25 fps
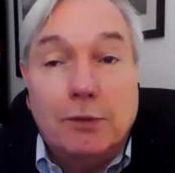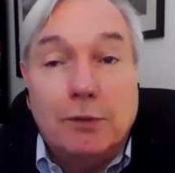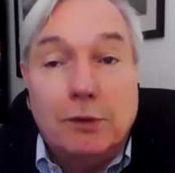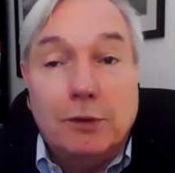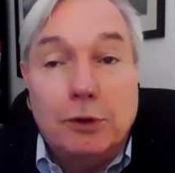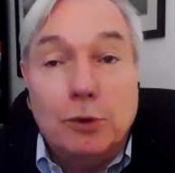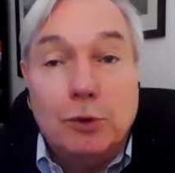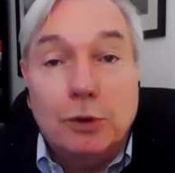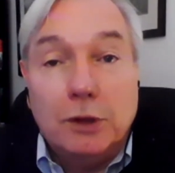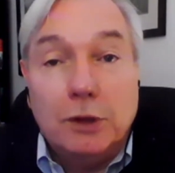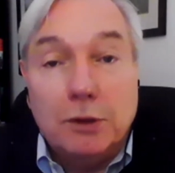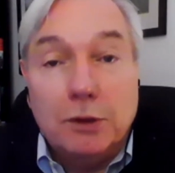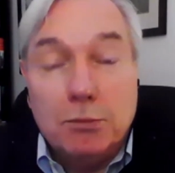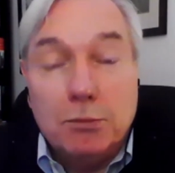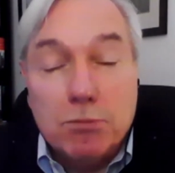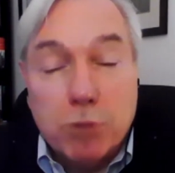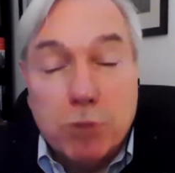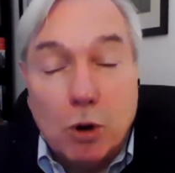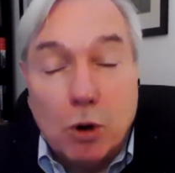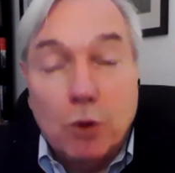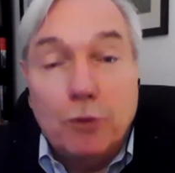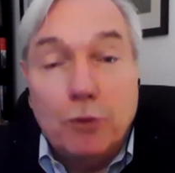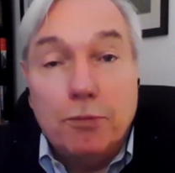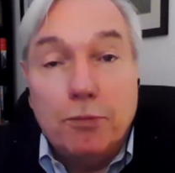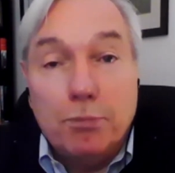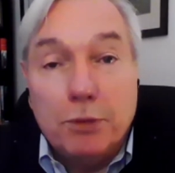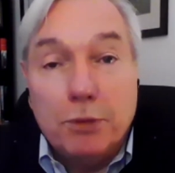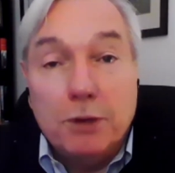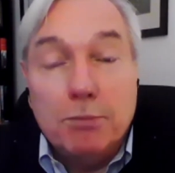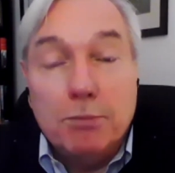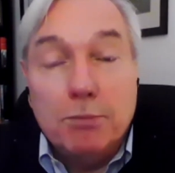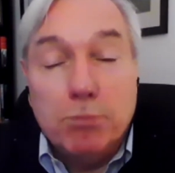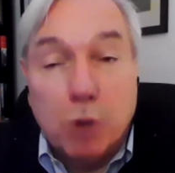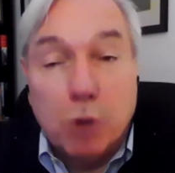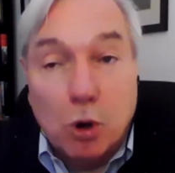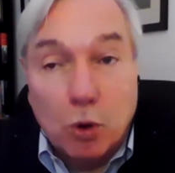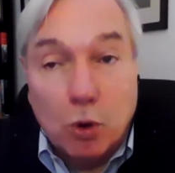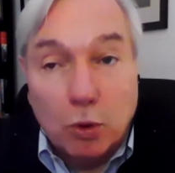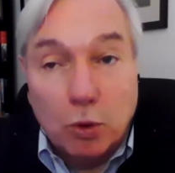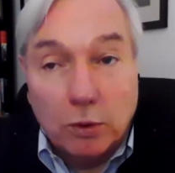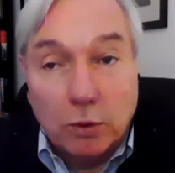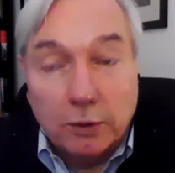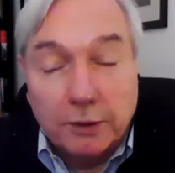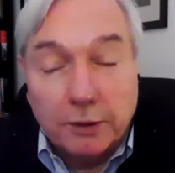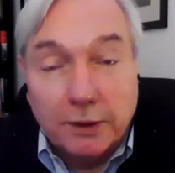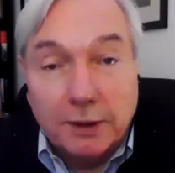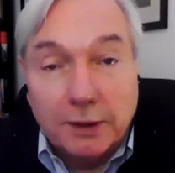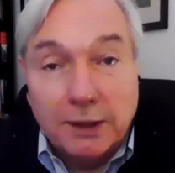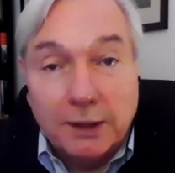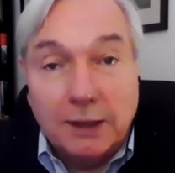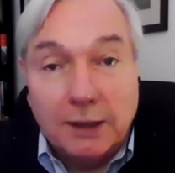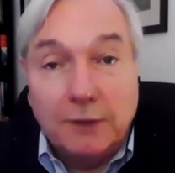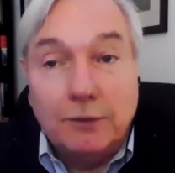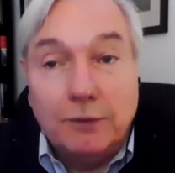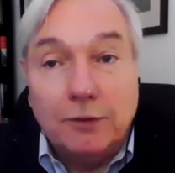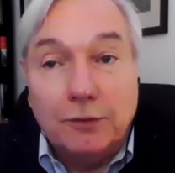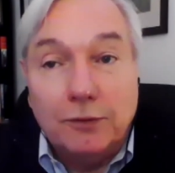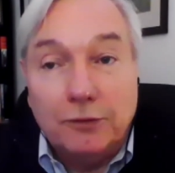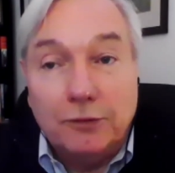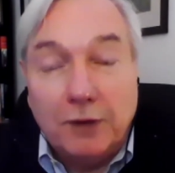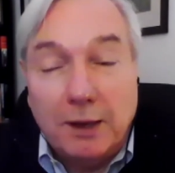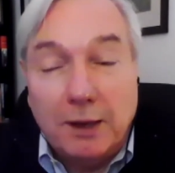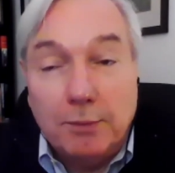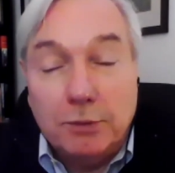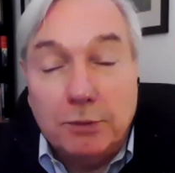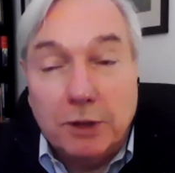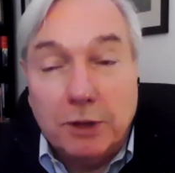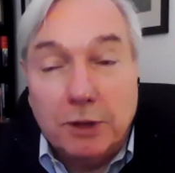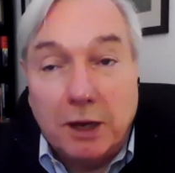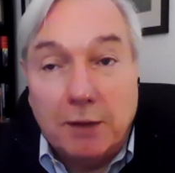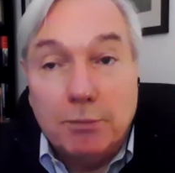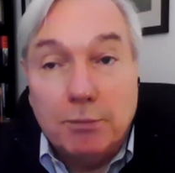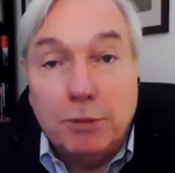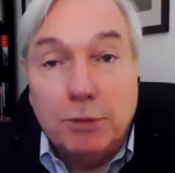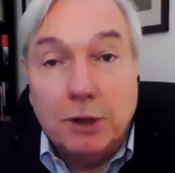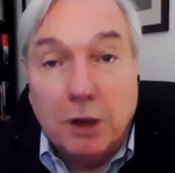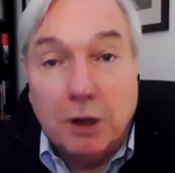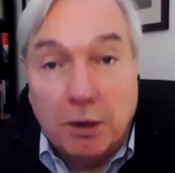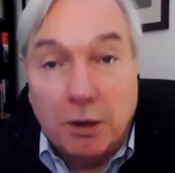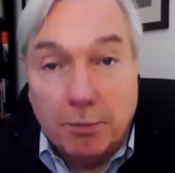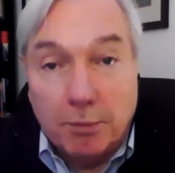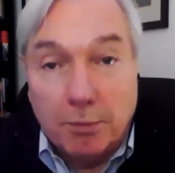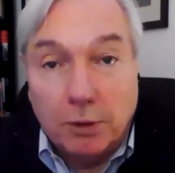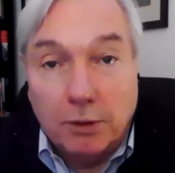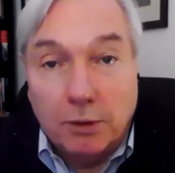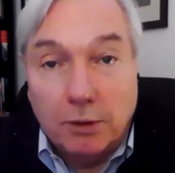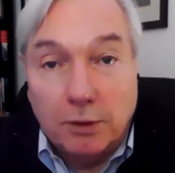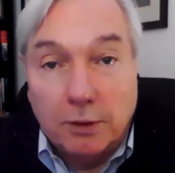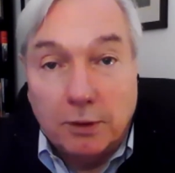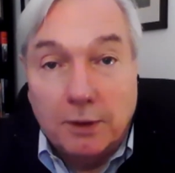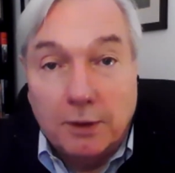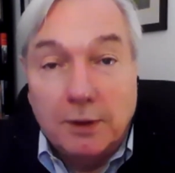You can both be bold and at the same time be humble.